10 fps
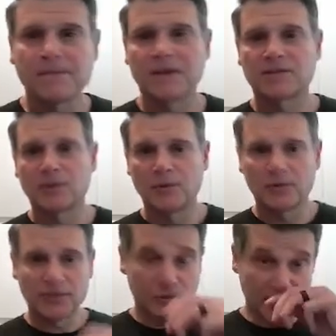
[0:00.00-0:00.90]
so
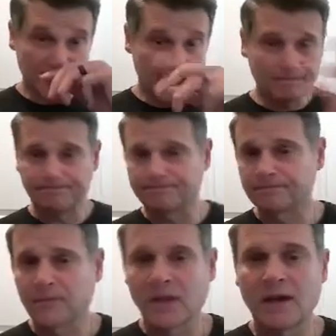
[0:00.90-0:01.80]
to recap,
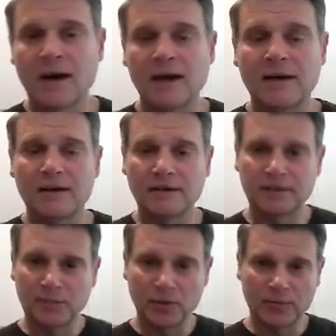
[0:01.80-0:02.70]
the
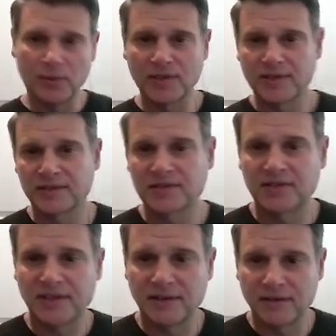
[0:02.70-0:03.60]
bullet points that you see
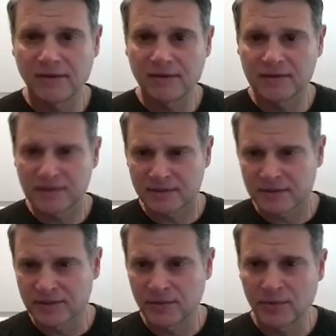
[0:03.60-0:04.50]
here just
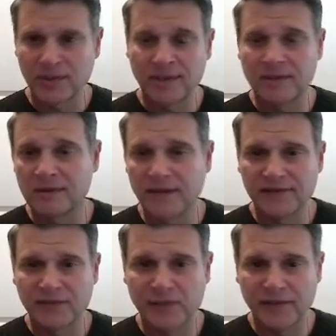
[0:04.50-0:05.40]
to the left
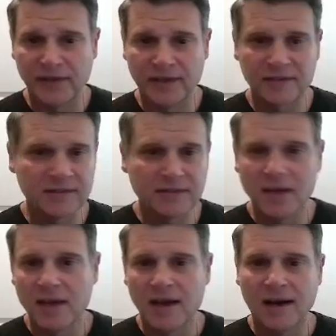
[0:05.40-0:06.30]
of my face,
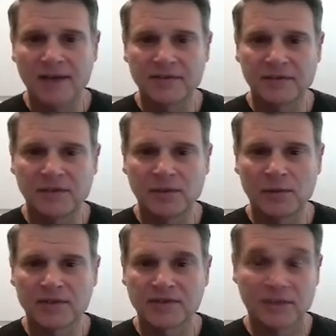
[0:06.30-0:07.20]
severe
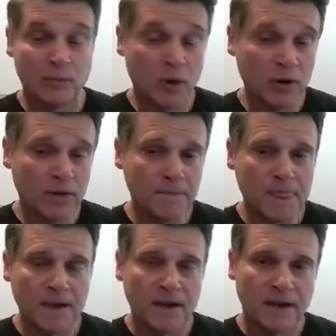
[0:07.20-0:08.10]
risk tomorrow,
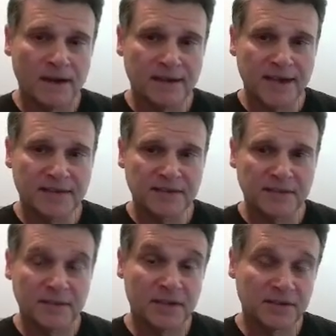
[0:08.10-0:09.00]
Kansas to
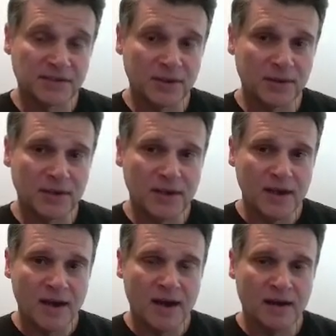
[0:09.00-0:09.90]
Minnesota,
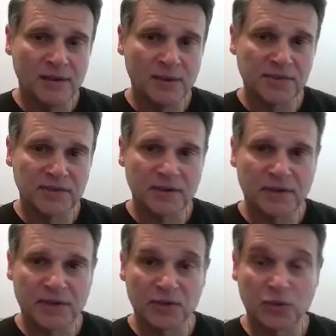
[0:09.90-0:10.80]
no severe
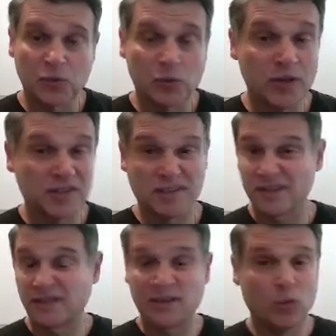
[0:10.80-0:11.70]
thunderstorm risk,
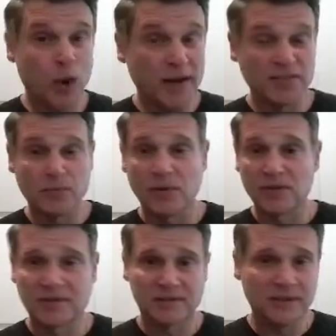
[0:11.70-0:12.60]
nothing widespread or
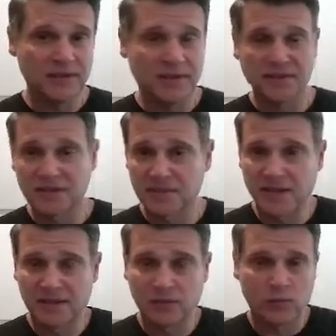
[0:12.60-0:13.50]
significant is
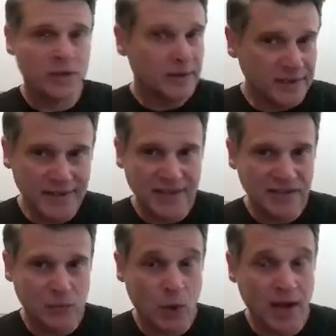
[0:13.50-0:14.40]
expected really
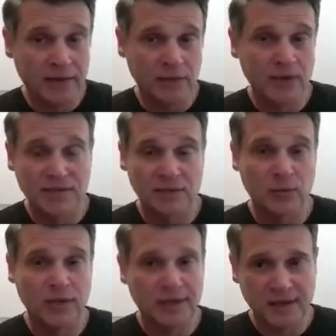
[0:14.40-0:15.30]
nationwide the rest of the
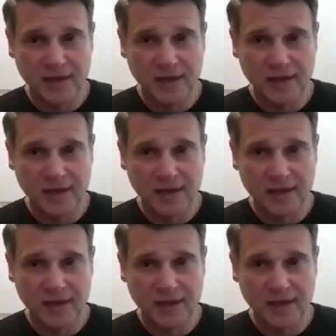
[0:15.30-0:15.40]
week.